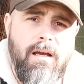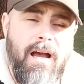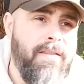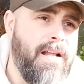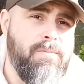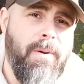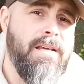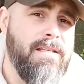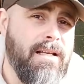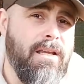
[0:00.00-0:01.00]
And that's
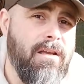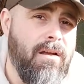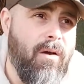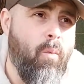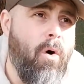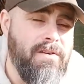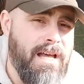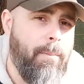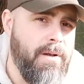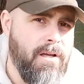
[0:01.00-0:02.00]
basically what has
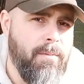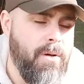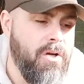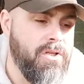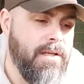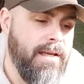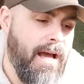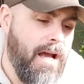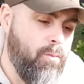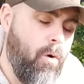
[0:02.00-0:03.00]
happened commercially,
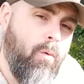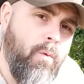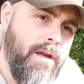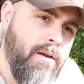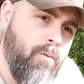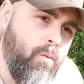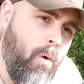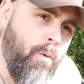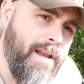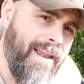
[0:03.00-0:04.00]
and what we
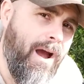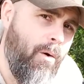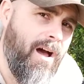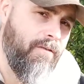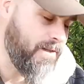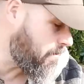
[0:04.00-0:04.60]
now have is a